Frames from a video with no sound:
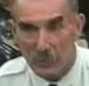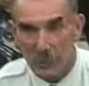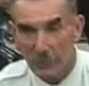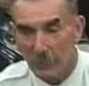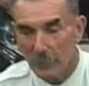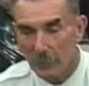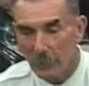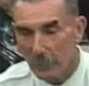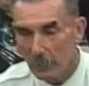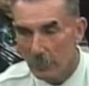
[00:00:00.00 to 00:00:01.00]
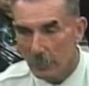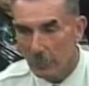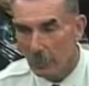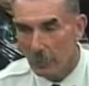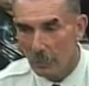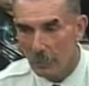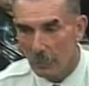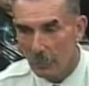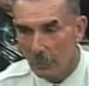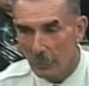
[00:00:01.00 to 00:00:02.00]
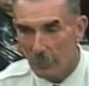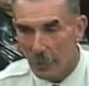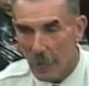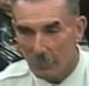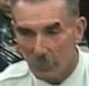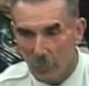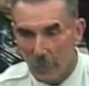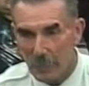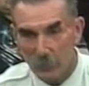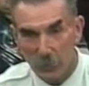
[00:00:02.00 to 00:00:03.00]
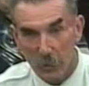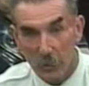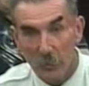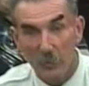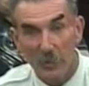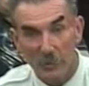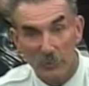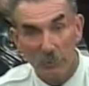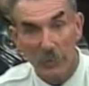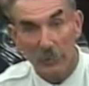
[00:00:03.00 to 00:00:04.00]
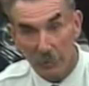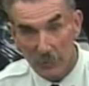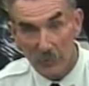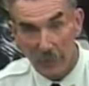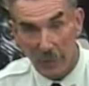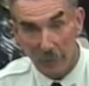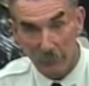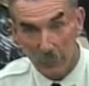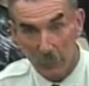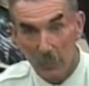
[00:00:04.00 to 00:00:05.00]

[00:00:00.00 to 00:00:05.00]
say that the apparatus or the unit is being destaffed.